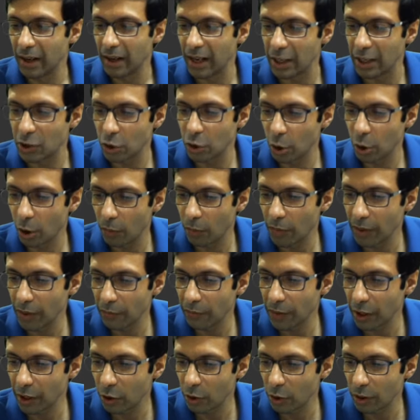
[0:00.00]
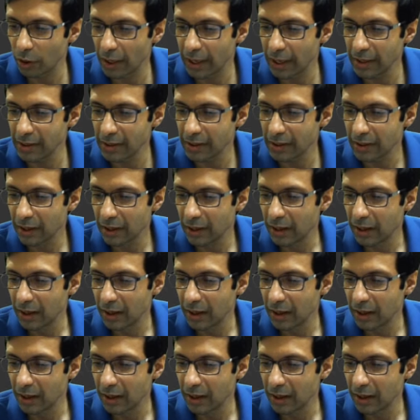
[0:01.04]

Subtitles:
And solving, we are going to get